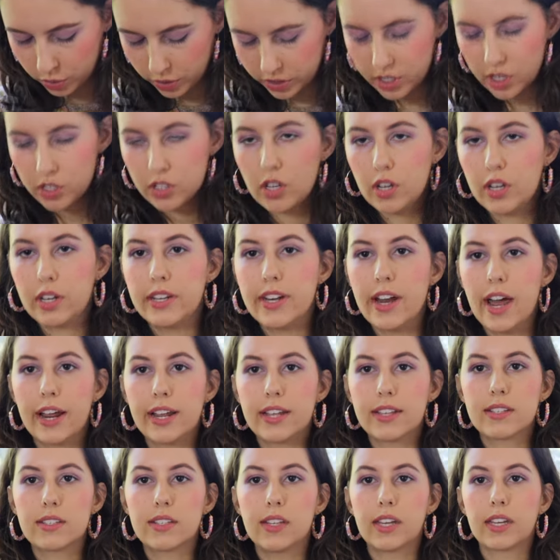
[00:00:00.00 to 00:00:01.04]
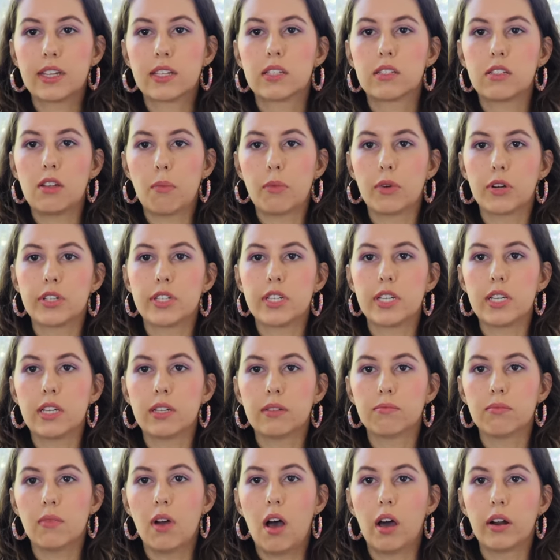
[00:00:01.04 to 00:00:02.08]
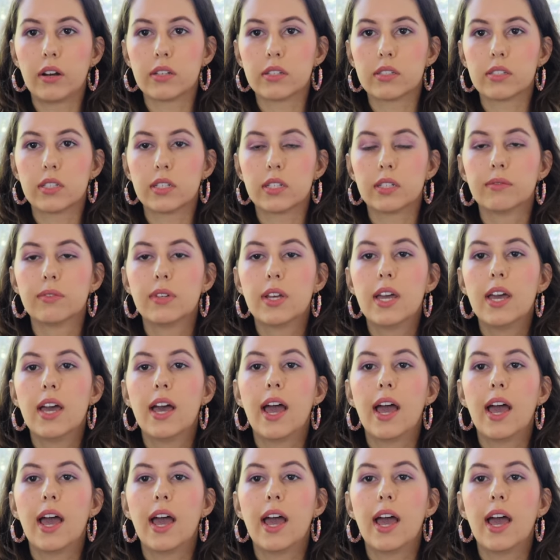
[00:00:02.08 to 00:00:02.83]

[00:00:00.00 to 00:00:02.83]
It's such a nice like summer tee, honestly.